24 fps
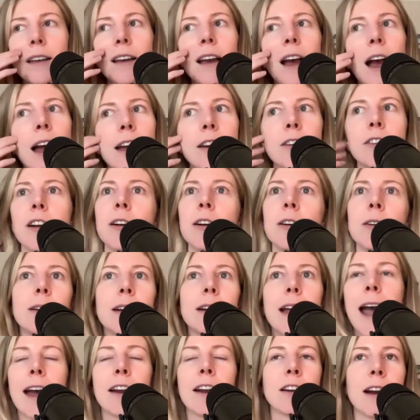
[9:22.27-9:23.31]
I don't know,
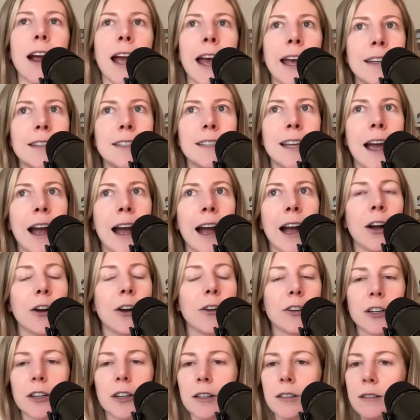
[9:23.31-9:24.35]
had her head
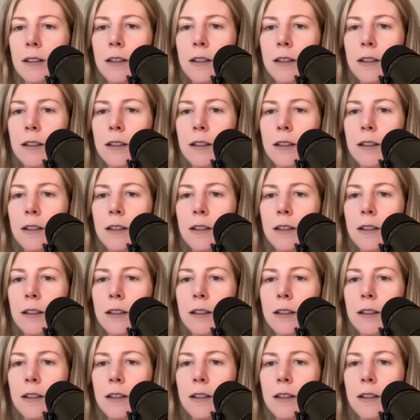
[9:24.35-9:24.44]
down or,